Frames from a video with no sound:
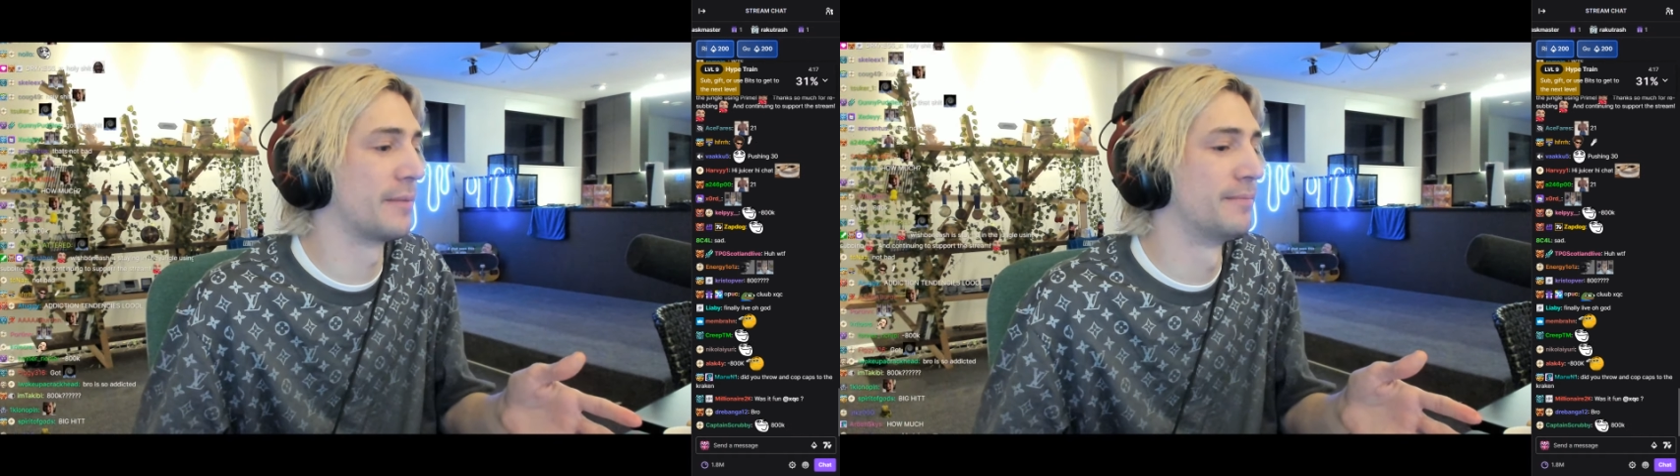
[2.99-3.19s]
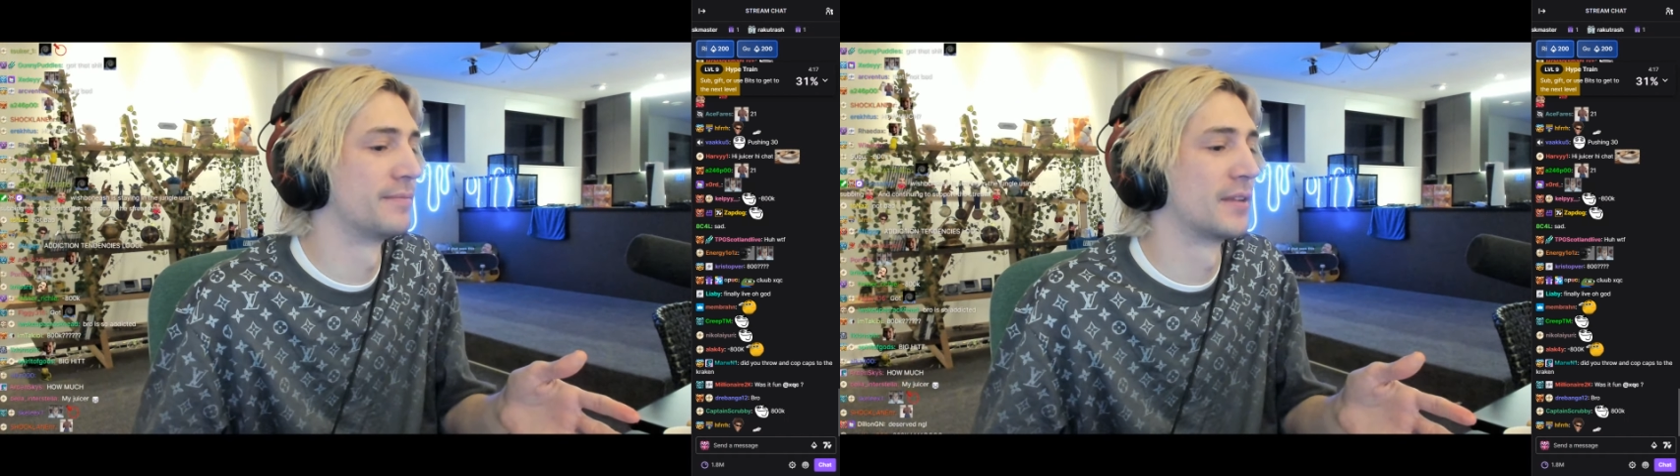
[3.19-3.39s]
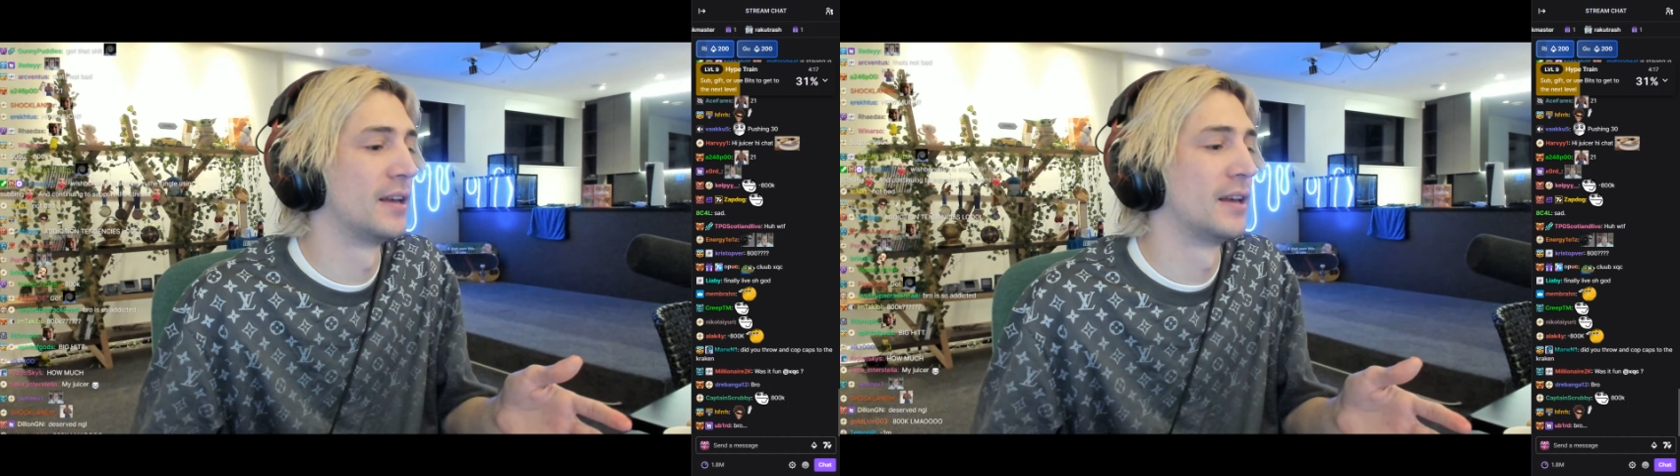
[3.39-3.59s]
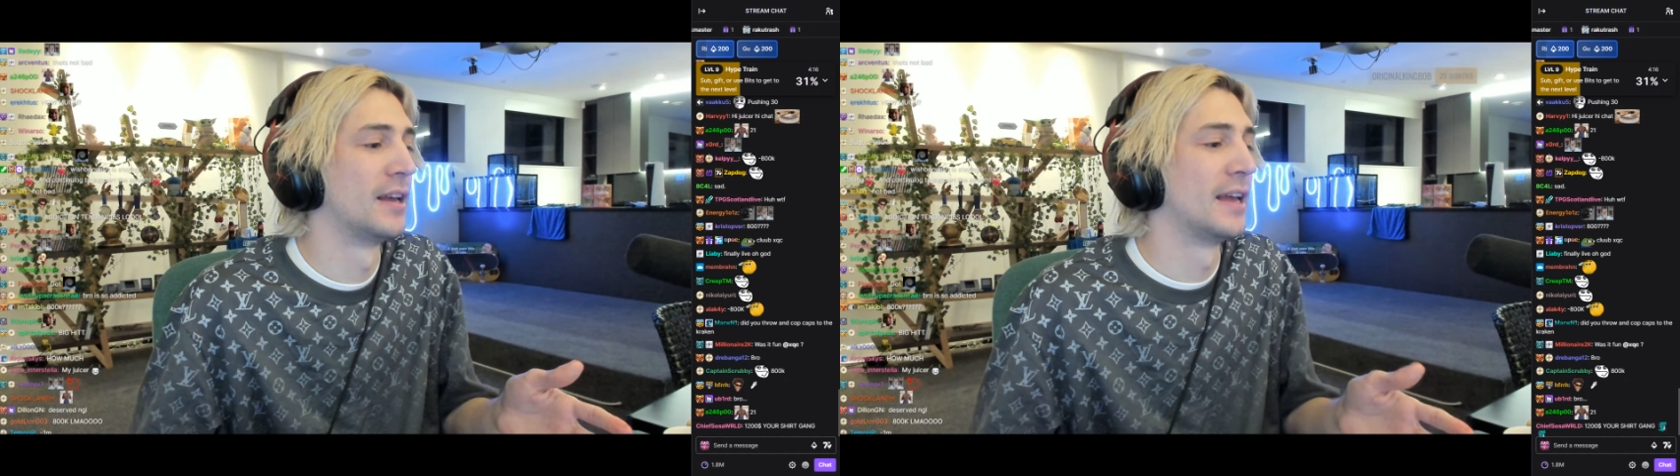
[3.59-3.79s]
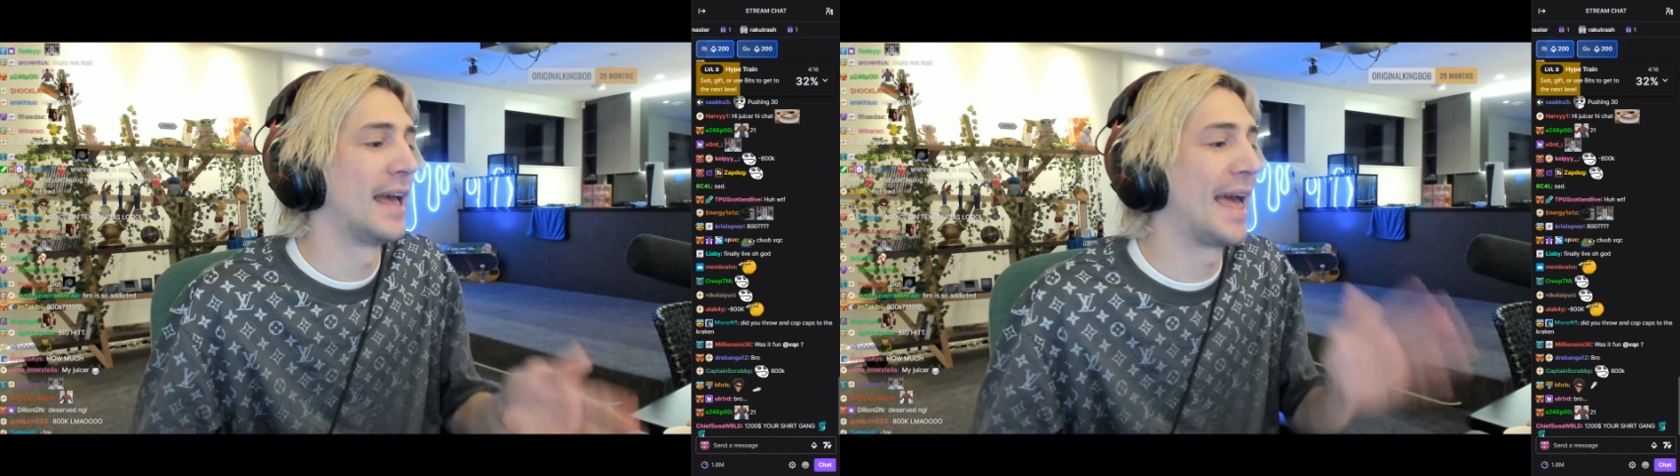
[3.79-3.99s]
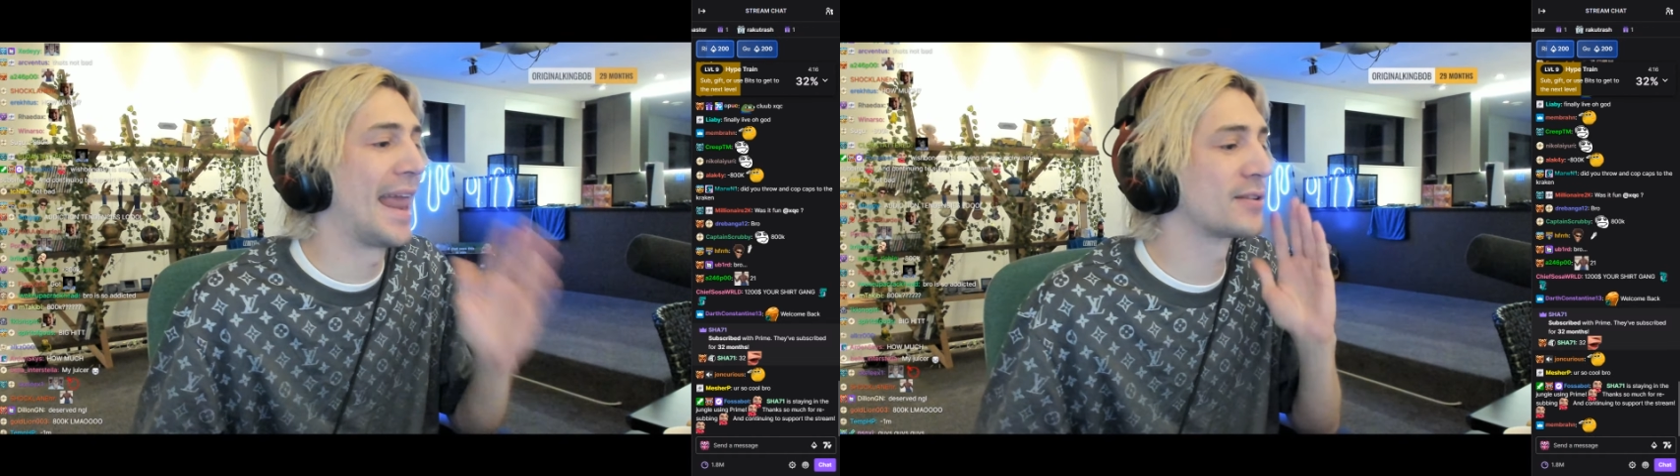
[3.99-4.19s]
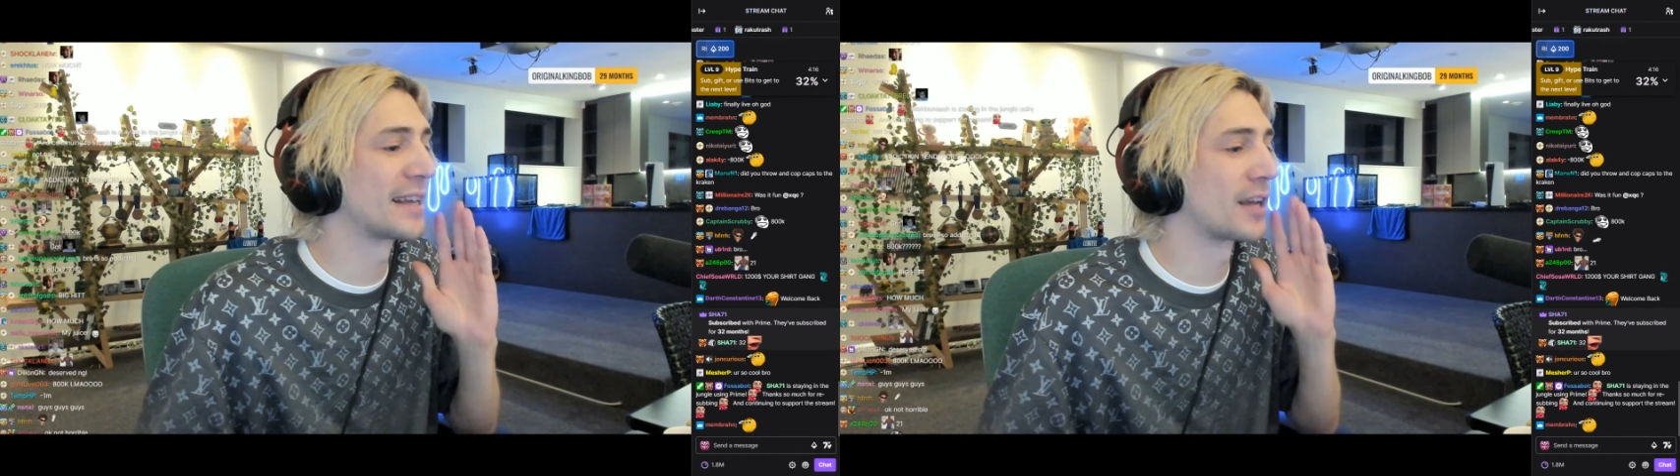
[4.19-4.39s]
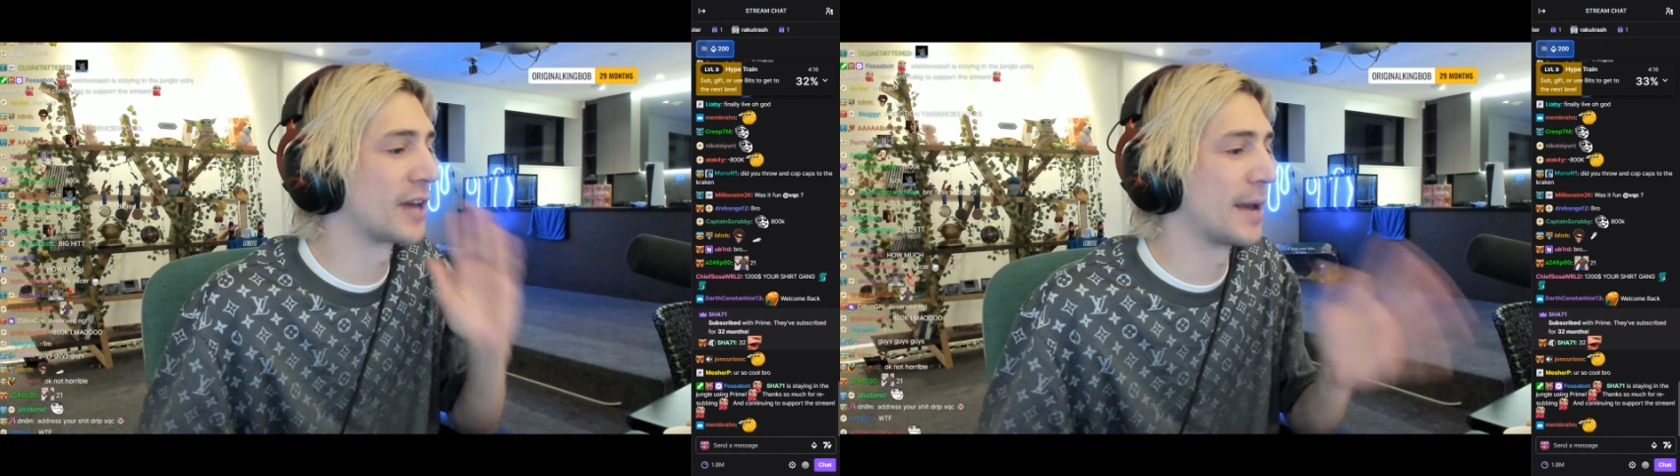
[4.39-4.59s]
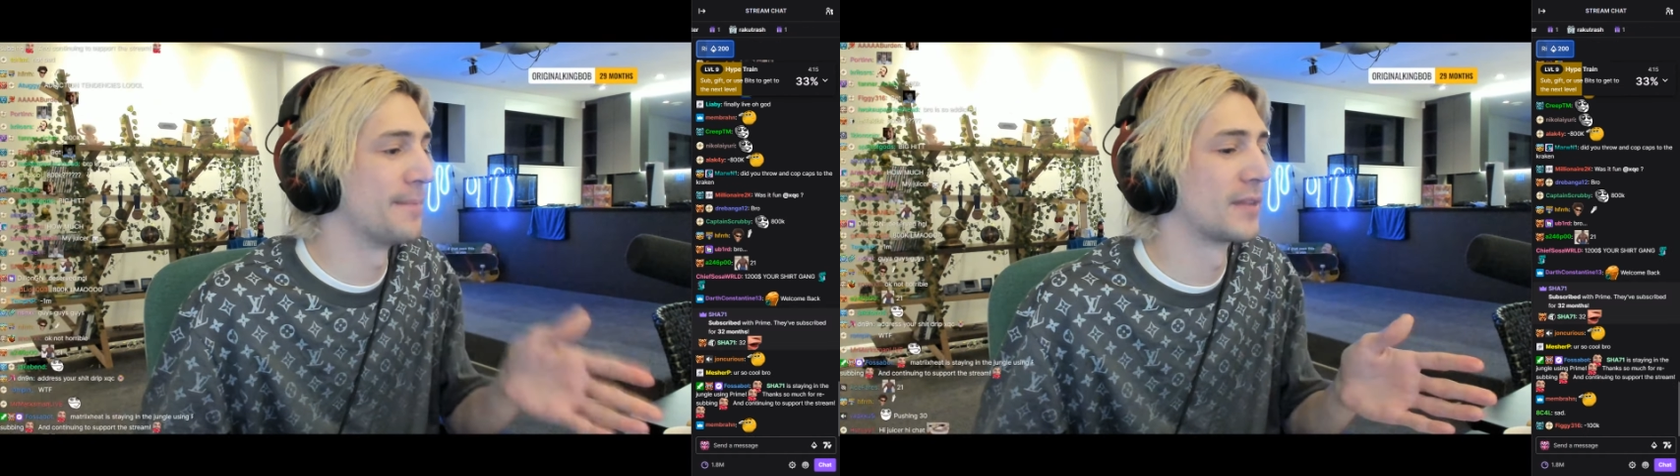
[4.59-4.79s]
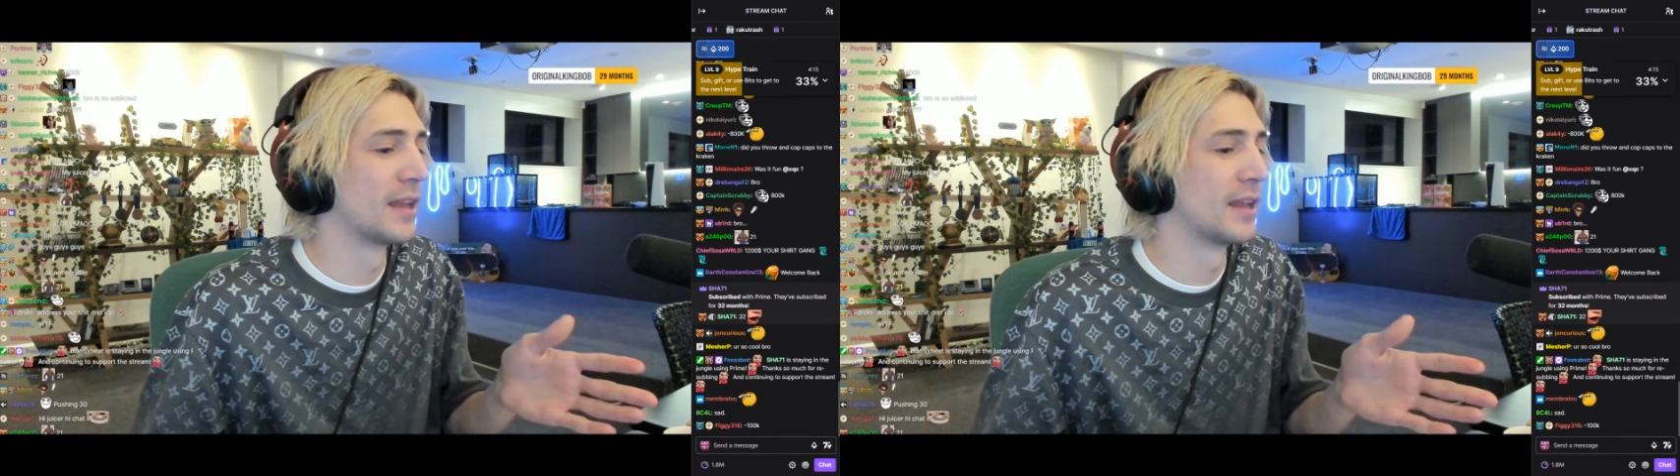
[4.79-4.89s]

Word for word: And I was like, okay,